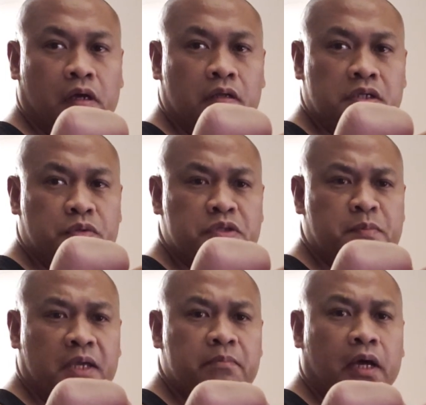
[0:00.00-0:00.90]
This one's
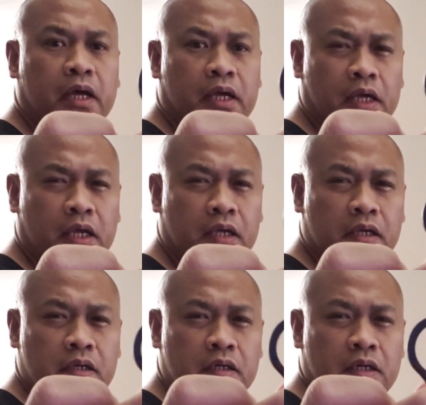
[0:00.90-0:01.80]
made
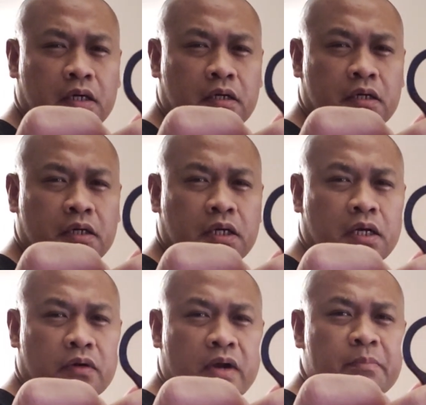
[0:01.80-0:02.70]
by
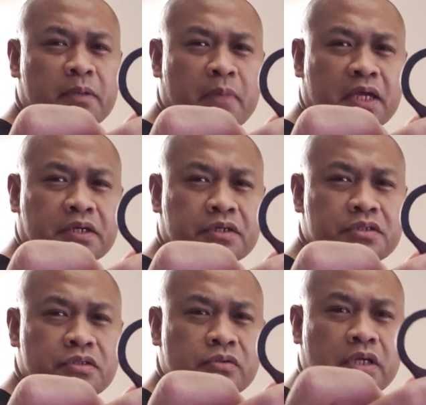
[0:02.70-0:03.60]
Karambit Maker
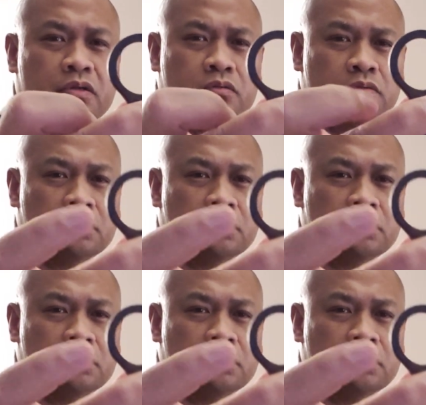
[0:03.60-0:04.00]
Studio.